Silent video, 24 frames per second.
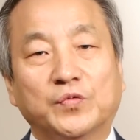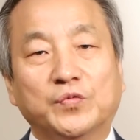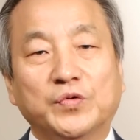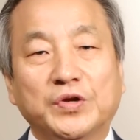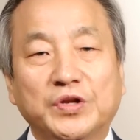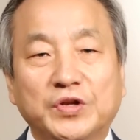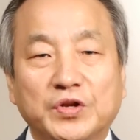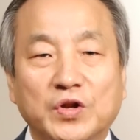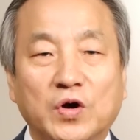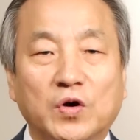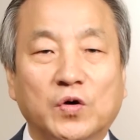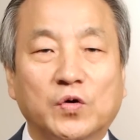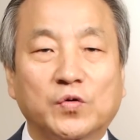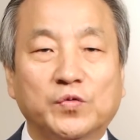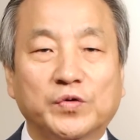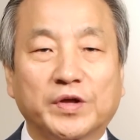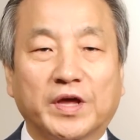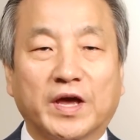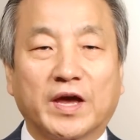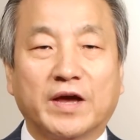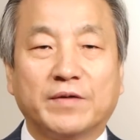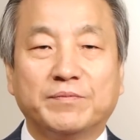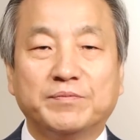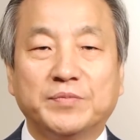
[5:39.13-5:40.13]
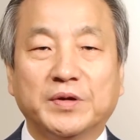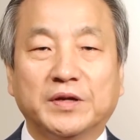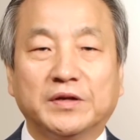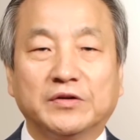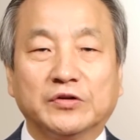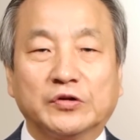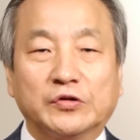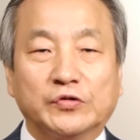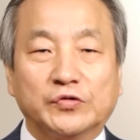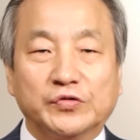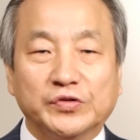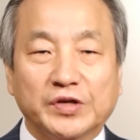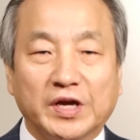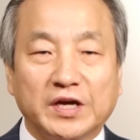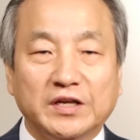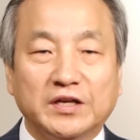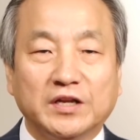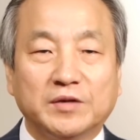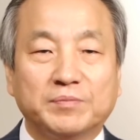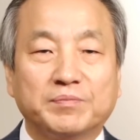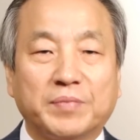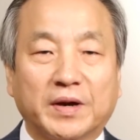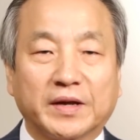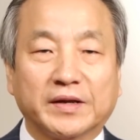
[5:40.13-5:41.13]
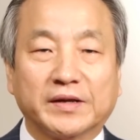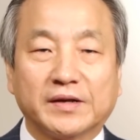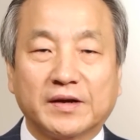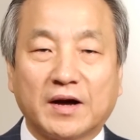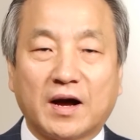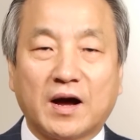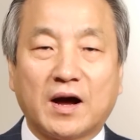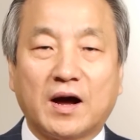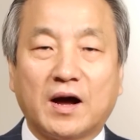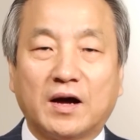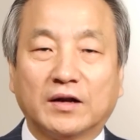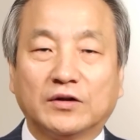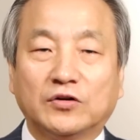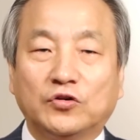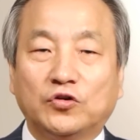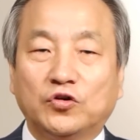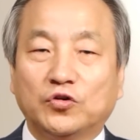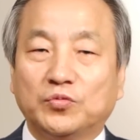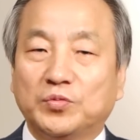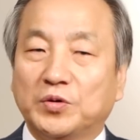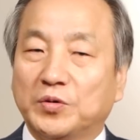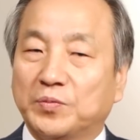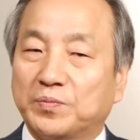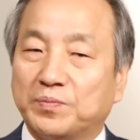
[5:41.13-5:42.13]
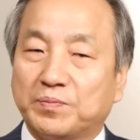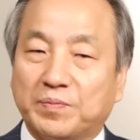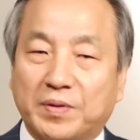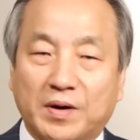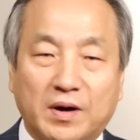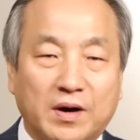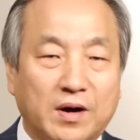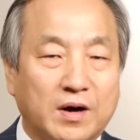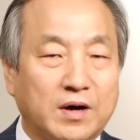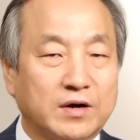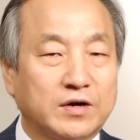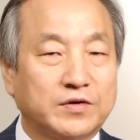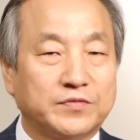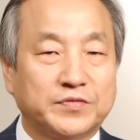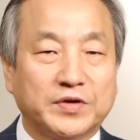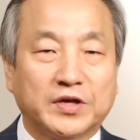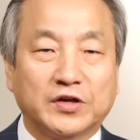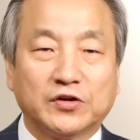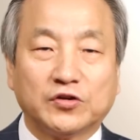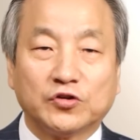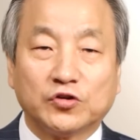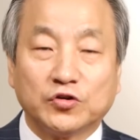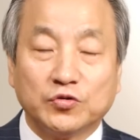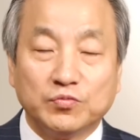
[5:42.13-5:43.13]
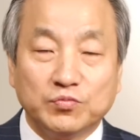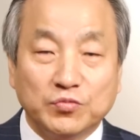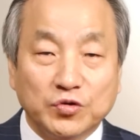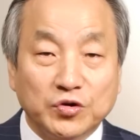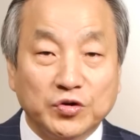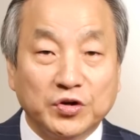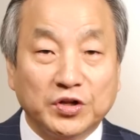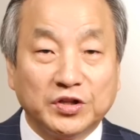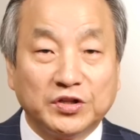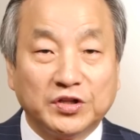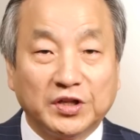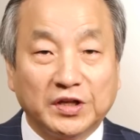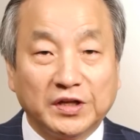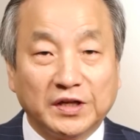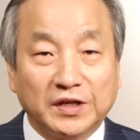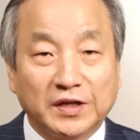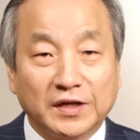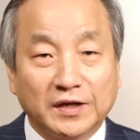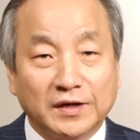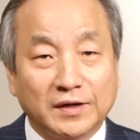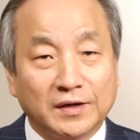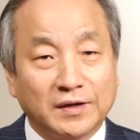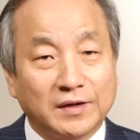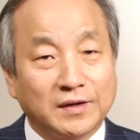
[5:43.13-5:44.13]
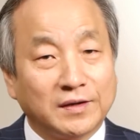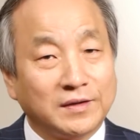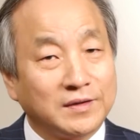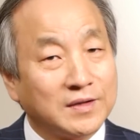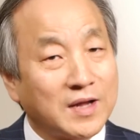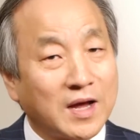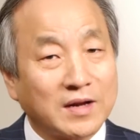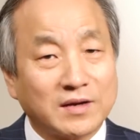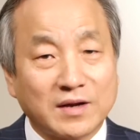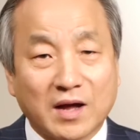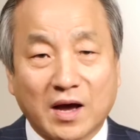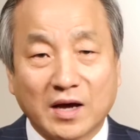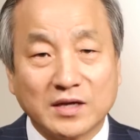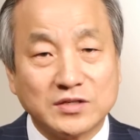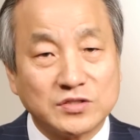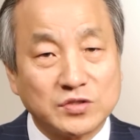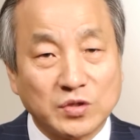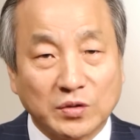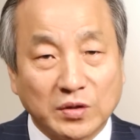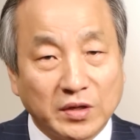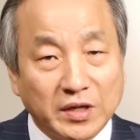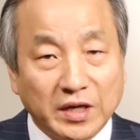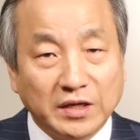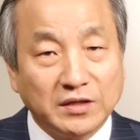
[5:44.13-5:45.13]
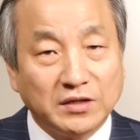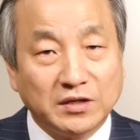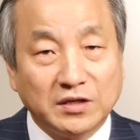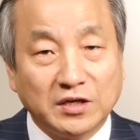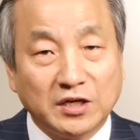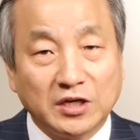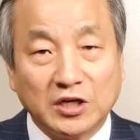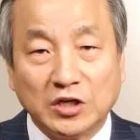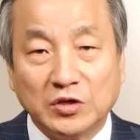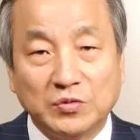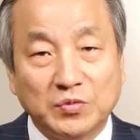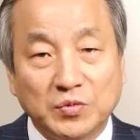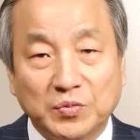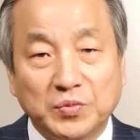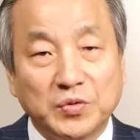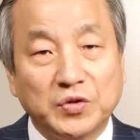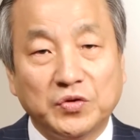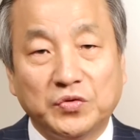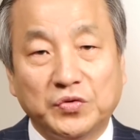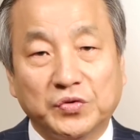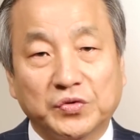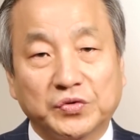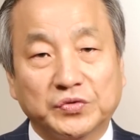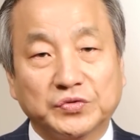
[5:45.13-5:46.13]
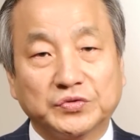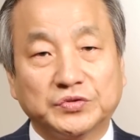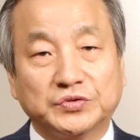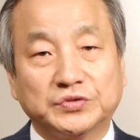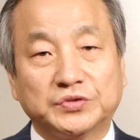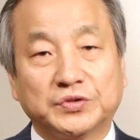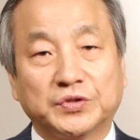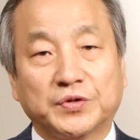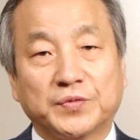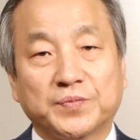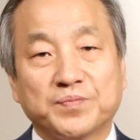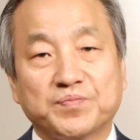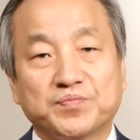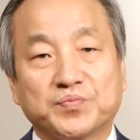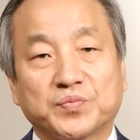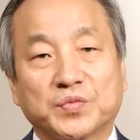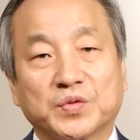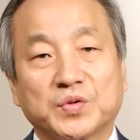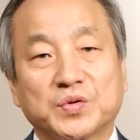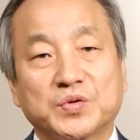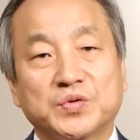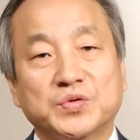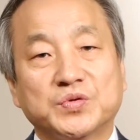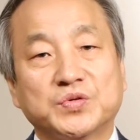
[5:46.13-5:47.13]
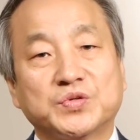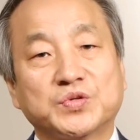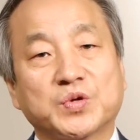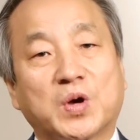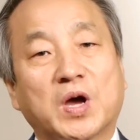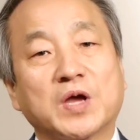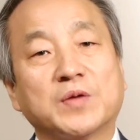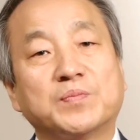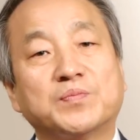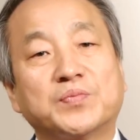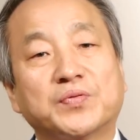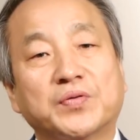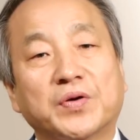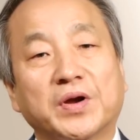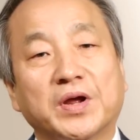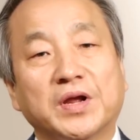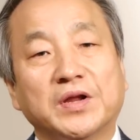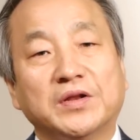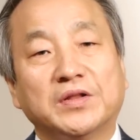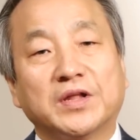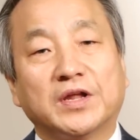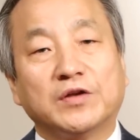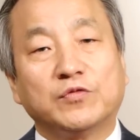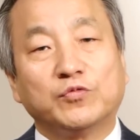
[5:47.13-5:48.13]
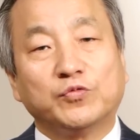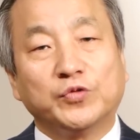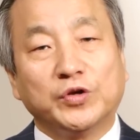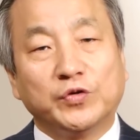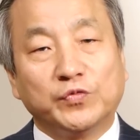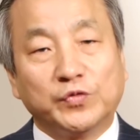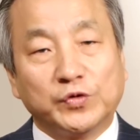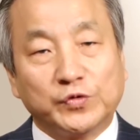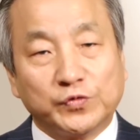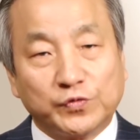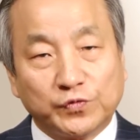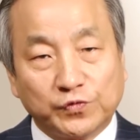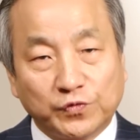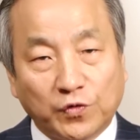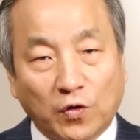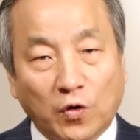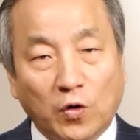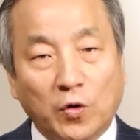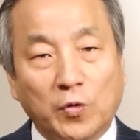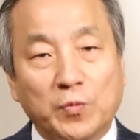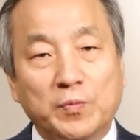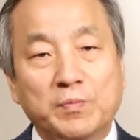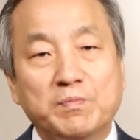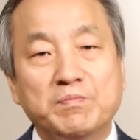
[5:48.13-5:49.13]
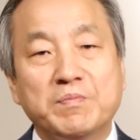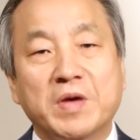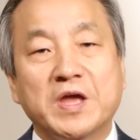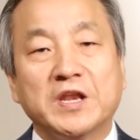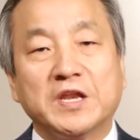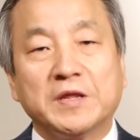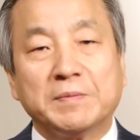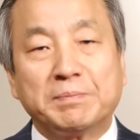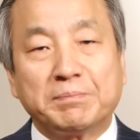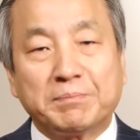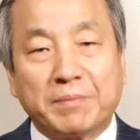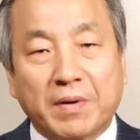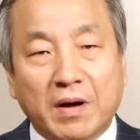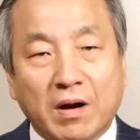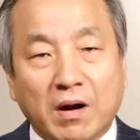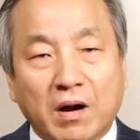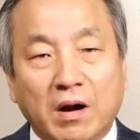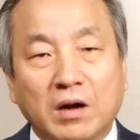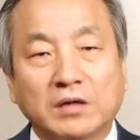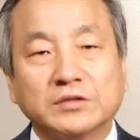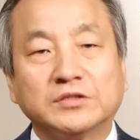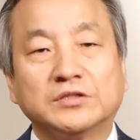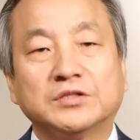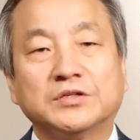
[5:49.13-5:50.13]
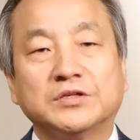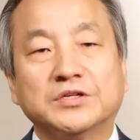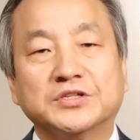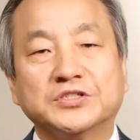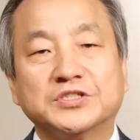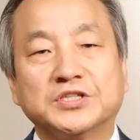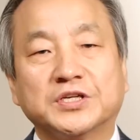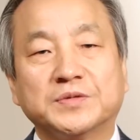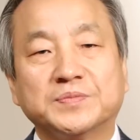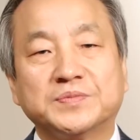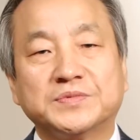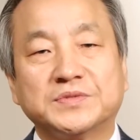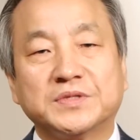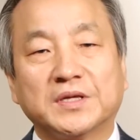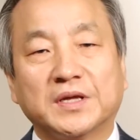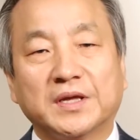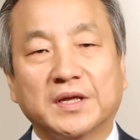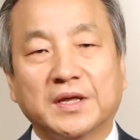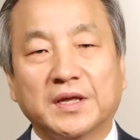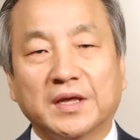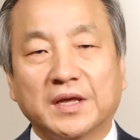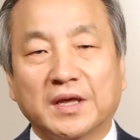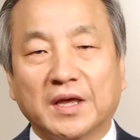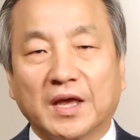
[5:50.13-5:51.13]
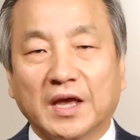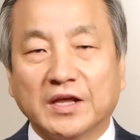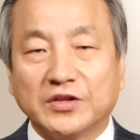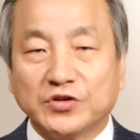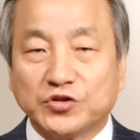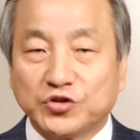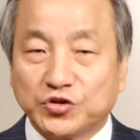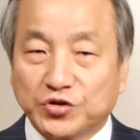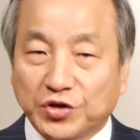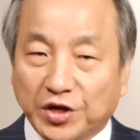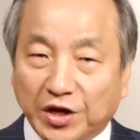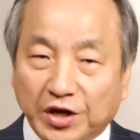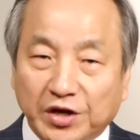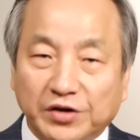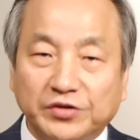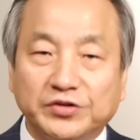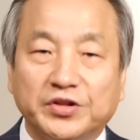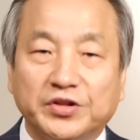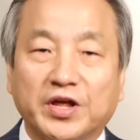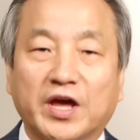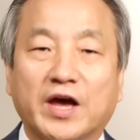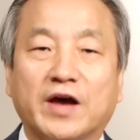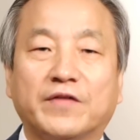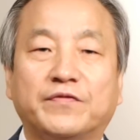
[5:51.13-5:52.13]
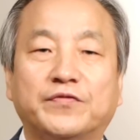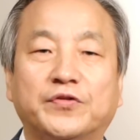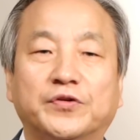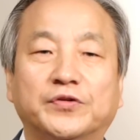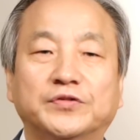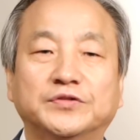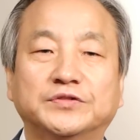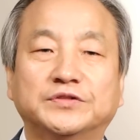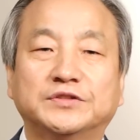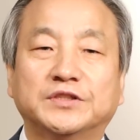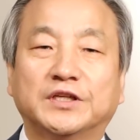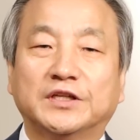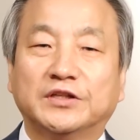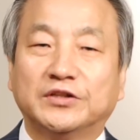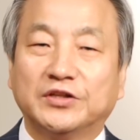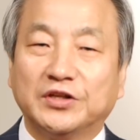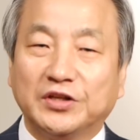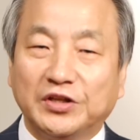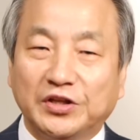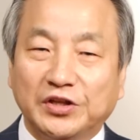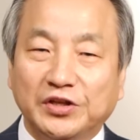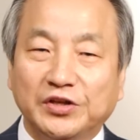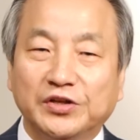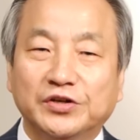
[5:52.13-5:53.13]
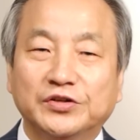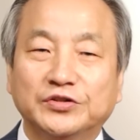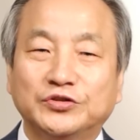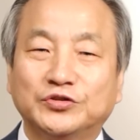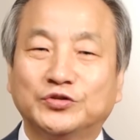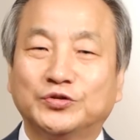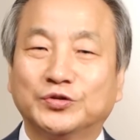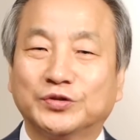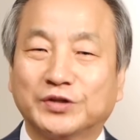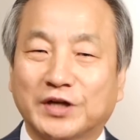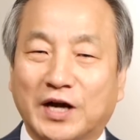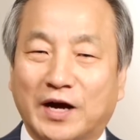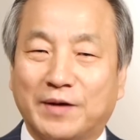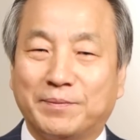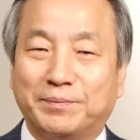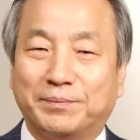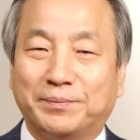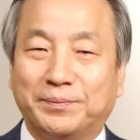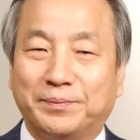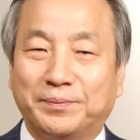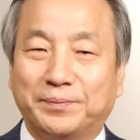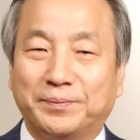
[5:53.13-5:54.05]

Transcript: We know we have been created by God to be part of a community, not isolated individuals. So I pray that we will form many partnerships and share the efforts in the years to come.